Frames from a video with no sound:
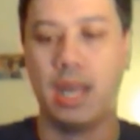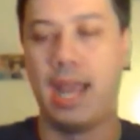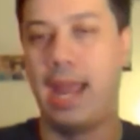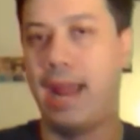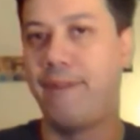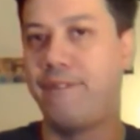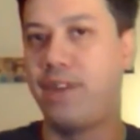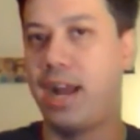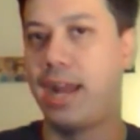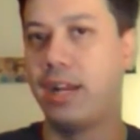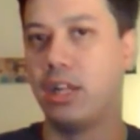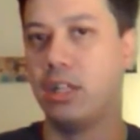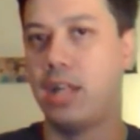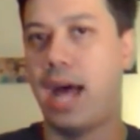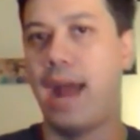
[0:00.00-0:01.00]
And I
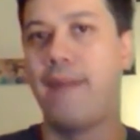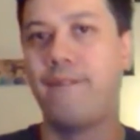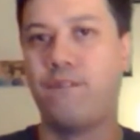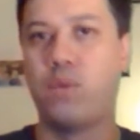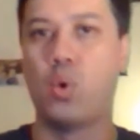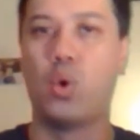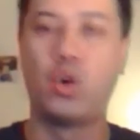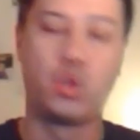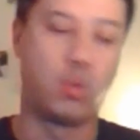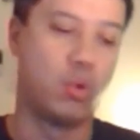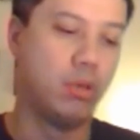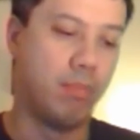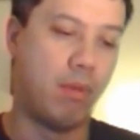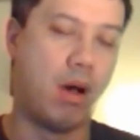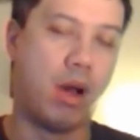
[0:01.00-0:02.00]
find a lot of Forge
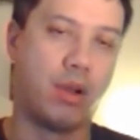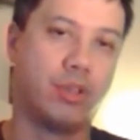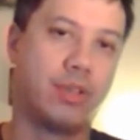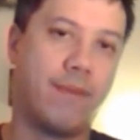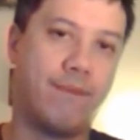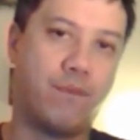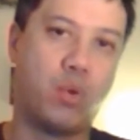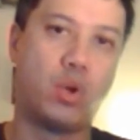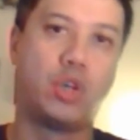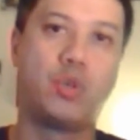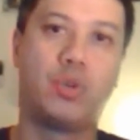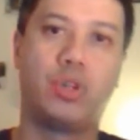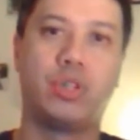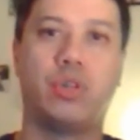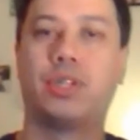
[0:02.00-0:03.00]
World models and Forge
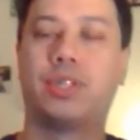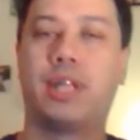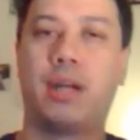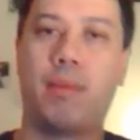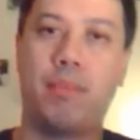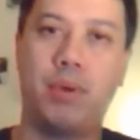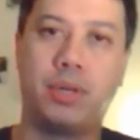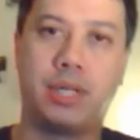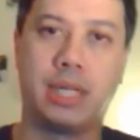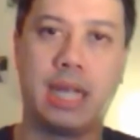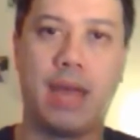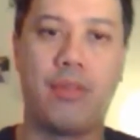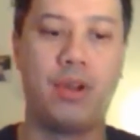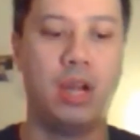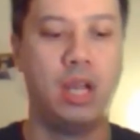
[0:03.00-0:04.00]
World units that are put
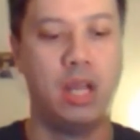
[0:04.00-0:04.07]
together,